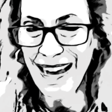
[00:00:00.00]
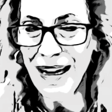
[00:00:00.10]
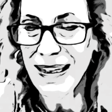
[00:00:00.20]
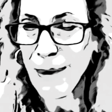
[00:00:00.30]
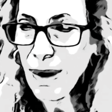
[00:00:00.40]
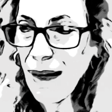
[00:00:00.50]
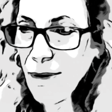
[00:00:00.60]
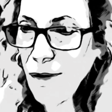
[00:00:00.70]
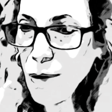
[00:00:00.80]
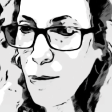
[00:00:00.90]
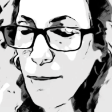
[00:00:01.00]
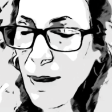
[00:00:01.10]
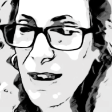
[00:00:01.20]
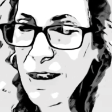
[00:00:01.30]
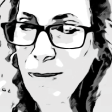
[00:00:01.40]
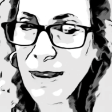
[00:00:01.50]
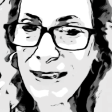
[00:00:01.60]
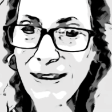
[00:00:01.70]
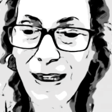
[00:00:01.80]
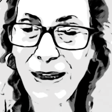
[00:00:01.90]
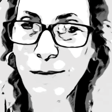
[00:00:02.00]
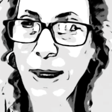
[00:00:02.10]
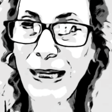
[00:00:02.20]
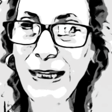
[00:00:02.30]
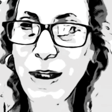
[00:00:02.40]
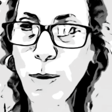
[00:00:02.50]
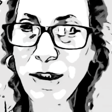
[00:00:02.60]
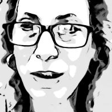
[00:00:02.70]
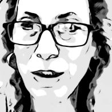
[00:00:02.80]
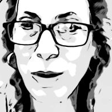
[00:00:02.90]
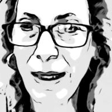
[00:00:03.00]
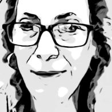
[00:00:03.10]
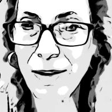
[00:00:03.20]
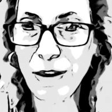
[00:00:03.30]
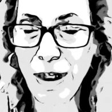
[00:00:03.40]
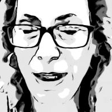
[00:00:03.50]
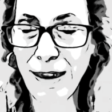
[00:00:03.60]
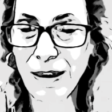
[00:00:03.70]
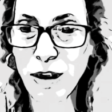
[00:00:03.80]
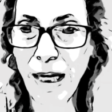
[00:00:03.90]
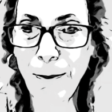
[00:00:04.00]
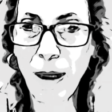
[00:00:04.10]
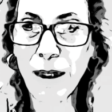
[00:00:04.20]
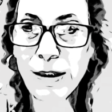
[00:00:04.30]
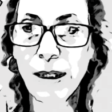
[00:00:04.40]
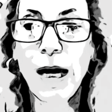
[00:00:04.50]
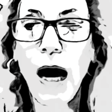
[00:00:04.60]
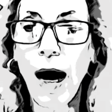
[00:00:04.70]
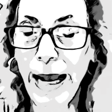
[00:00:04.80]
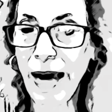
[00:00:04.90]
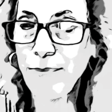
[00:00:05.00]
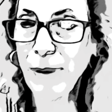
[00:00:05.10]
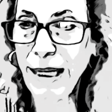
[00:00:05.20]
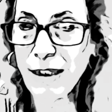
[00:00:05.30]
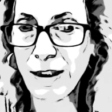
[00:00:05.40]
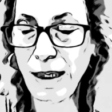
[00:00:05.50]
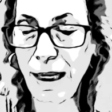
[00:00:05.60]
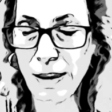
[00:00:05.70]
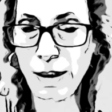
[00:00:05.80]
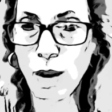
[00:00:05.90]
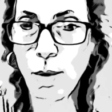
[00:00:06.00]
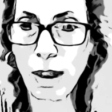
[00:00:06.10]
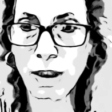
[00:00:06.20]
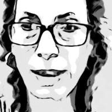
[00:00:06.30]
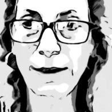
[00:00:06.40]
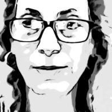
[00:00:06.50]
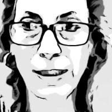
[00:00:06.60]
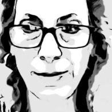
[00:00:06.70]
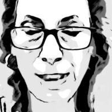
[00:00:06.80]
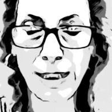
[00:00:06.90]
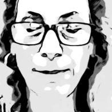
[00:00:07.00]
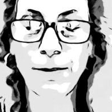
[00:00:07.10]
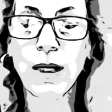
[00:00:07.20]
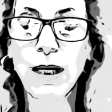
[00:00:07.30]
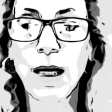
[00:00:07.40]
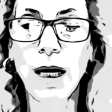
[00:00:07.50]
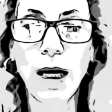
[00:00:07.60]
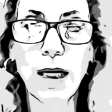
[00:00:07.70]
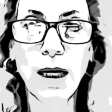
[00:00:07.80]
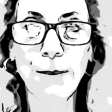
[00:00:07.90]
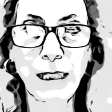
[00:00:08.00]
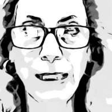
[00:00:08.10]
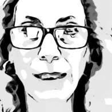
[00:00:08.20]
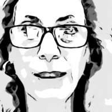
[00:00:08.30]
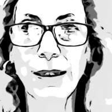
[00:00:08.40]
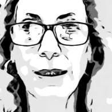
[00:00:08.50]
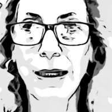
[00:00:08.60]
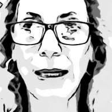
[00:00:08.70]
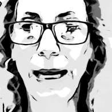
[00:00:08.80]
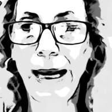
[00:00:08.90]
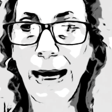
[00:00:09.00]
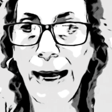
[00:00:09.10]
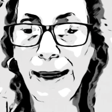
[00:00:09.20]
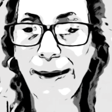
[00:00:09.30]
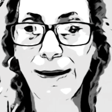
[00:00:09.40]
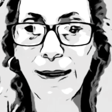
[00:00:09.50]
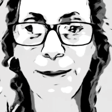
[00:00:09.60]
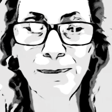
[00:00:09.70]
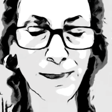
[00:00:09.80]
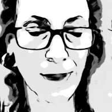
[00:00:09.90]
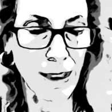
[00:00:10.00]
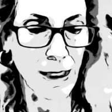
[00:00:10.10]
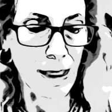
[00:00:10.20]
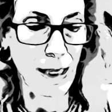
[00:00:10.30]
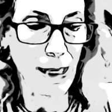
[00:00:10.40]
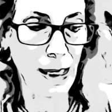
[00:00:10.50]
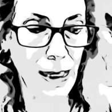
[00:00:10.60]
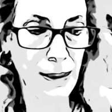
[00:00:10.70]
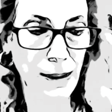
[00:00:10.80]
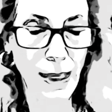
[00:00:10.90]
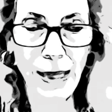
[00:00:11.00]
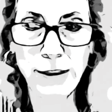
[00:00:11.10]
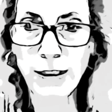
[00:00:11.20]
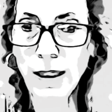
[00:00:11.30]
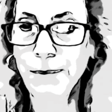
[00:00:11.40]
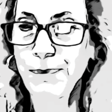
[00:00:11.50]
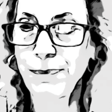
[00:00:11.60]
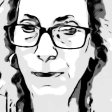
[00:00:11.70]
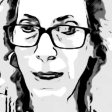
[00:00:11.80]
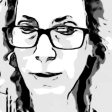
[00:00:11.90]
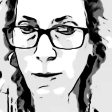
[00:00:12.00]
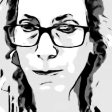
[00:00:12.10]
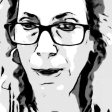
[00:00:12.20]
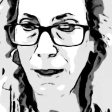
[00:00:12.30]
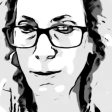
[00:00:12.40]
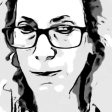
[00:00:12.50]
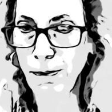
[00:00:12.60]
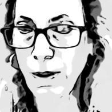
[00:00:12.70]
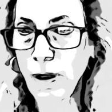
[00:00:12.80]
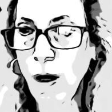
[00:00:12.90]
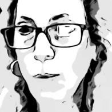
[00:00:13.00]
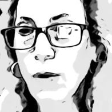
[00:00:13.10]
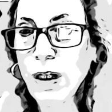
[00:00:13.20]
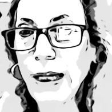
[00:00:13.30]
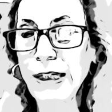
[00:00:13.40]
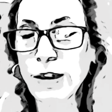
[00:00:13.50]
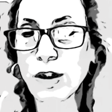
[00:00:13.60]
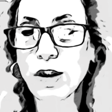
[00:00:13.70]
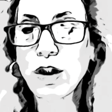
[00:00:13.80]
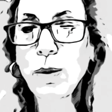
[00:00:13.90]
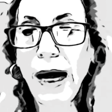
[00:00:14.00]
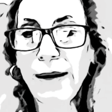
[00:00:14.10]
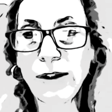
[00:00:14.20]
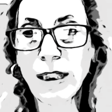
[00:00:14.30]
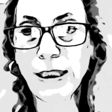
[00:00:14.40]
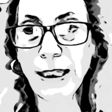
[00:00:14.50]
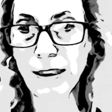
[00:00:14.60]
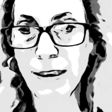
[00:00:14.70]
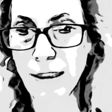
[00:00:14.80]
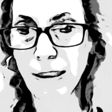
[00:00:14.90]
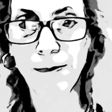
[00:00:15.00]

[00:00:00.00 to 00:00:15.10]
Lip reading: Yep, we have a few more minutes. Please write any questions you have in the chat box. I have been asking the questions as I've seen them coming in, and as your classes. Do you have any classes?